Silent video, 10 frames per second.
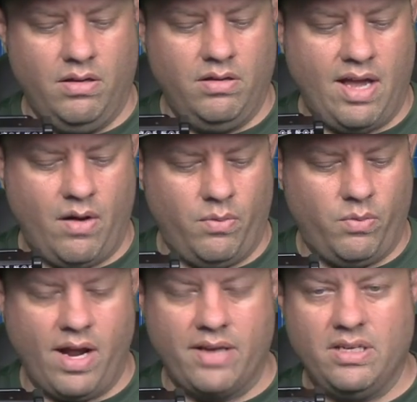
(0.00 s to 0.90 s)
Now,
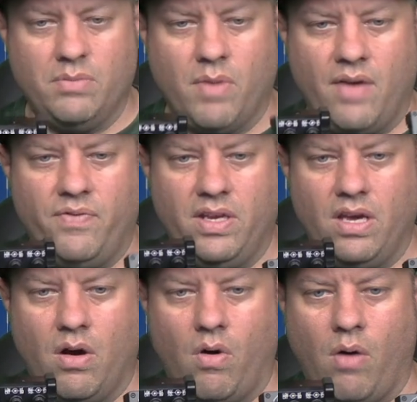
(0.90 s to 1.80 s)
when I did my
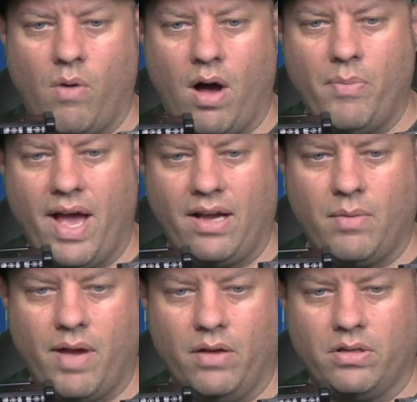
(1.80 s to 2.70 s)
video a while back
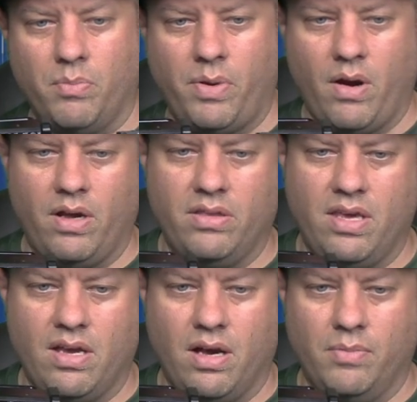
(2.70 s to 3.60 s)
about comparing
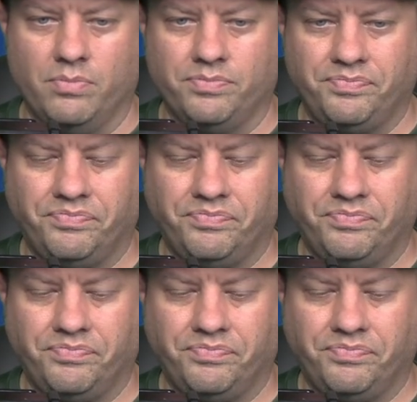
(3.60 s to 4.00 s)
the um,